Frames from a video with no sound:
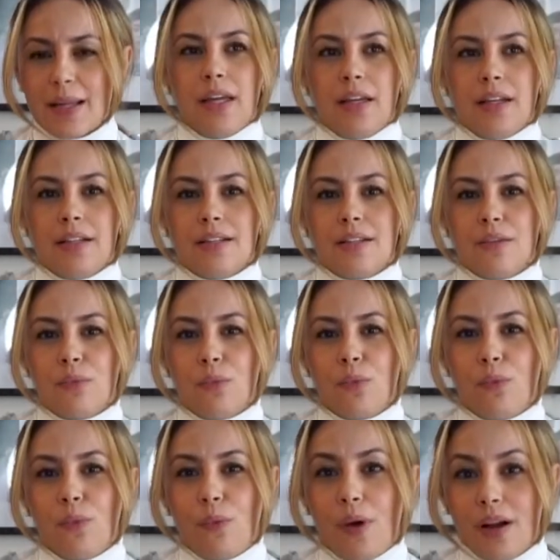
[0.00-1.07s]
And
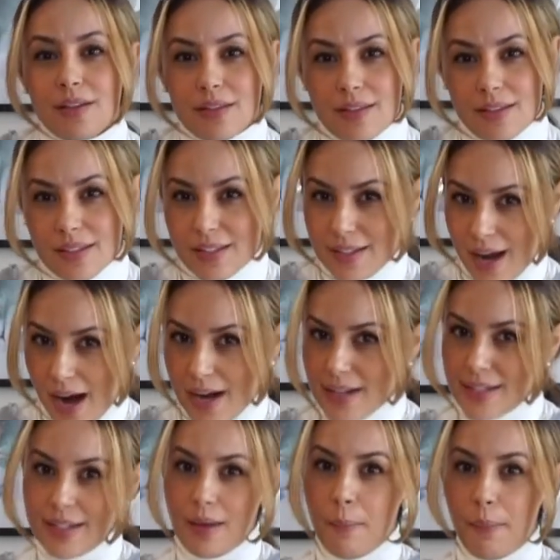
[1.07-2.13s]
what is
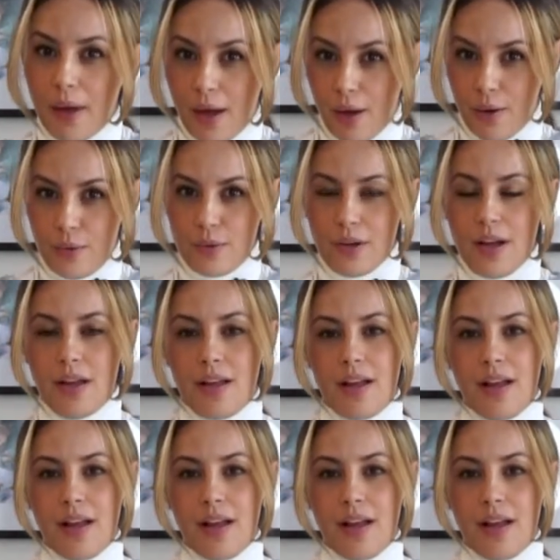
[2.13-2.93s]
nice about